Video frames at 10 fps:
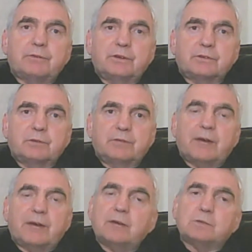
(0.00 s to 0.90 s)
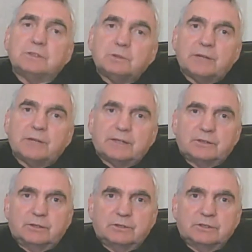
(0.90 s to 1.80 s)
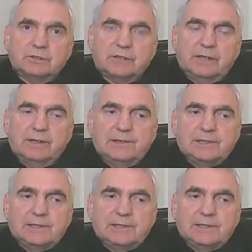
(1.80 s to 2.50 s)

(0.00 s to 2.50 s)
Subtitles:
your first wife. I wouldn't do that to you, she said.